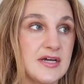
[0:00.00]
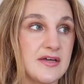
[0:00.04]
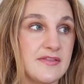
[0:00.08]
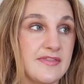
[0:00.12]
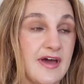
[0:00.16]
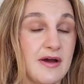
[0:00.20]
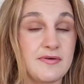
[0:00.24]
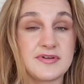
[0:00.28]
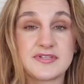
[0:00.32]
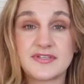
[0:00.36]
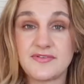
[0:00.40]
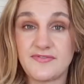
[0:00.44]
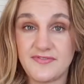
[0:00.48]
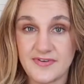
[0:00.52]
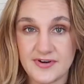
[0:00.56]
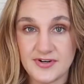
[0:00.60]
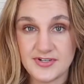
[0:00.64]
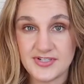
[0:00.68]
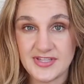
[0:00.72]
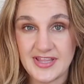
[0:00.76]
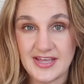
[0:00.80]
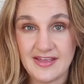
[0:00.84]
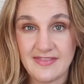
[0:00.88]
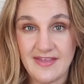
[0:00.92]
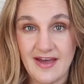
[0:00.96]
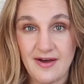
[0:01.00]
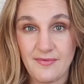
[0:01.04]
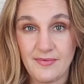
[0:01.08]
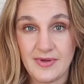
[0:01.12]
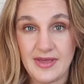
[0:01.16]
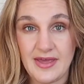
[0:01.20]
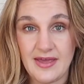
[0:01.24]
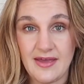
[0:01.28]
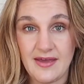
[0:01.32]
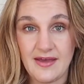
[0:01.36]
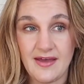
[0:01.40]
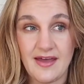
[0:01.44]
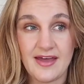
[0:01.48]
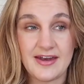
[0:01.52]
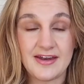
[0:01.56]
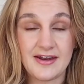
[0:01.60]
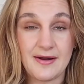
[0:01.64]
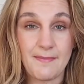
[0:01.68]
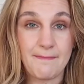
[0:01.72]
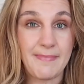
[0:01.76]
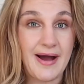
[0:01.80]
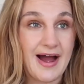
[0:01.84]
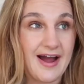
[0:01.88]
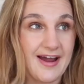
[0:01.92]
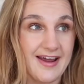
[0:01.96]
That was the first thing that we ended
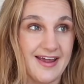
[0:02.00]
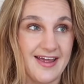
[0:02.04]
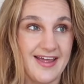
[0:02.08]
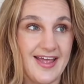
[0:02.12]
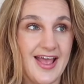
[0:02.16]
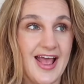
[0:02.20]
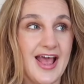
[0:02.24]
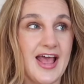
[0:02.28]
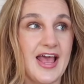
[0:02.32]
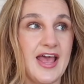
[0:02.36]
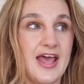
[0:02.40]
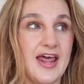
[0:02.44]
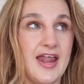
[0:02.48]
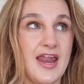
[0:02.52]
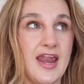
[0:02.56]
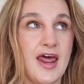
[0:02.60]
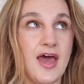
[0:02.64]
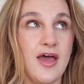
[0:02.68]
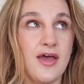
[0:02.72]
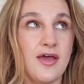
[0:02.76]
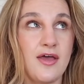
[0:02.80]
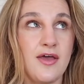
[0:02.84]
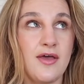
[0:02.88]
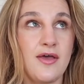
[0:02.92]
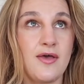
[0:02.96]
up buying, and